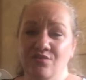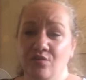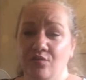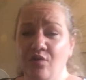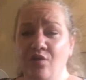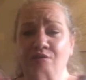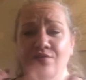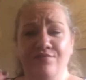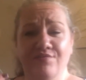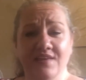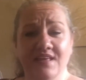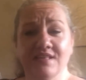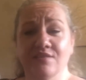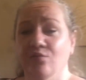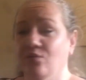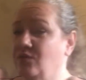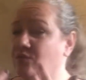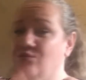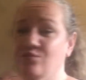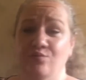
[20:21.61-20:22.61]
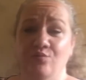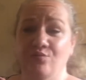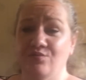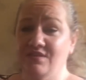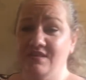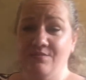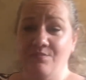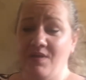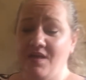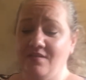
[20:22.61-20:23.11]
A lot of the face oils don't
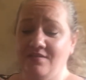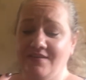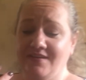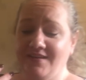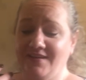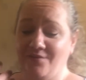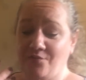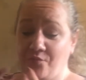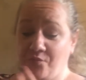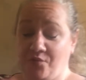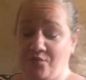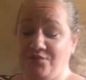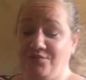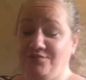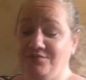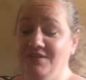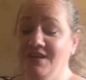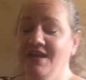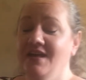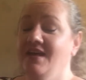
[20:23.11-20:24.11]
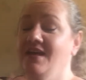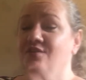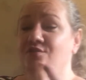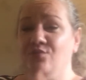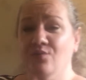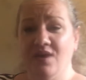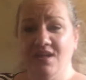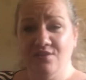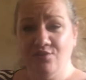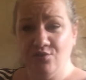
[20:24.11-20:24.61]
smell like oil,
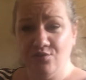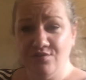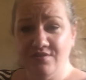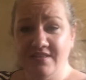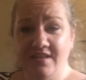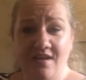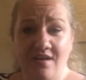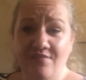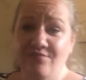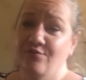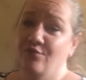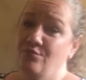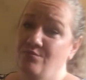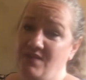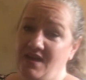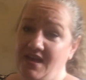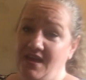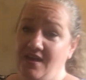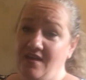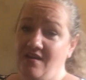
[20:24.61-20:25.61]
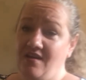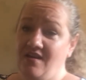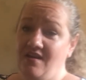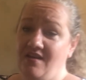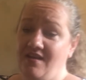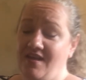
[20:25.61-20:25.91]
so I used that for my hair